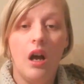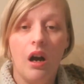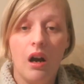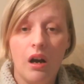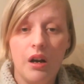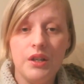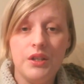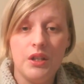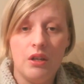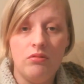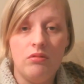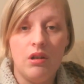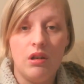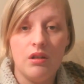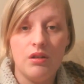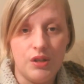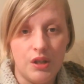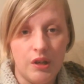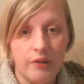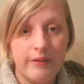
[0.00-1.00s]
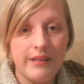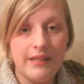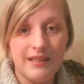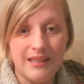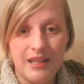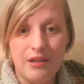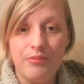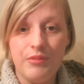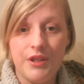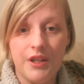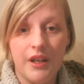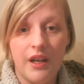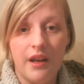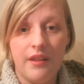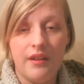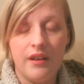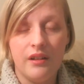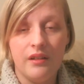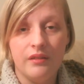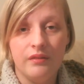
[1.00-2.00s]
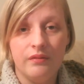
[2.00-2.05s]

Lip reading: I don't like sewing seams together.